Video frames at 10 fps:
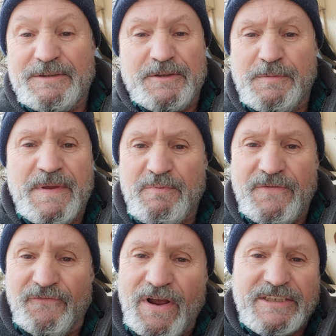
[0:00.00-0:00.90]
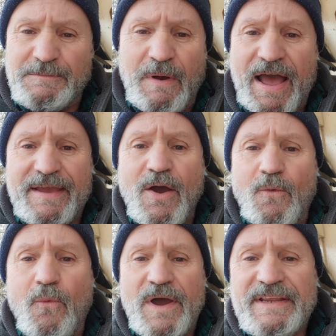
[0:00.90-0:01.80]
to be refreshed by
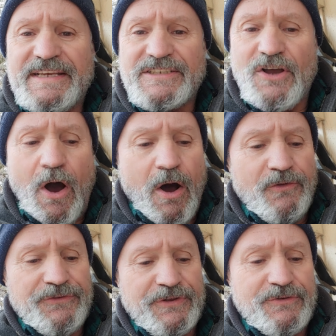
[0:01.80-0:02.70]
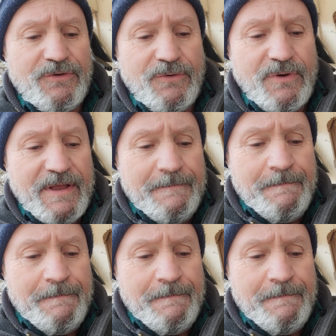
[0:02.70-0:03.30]
what he's called to do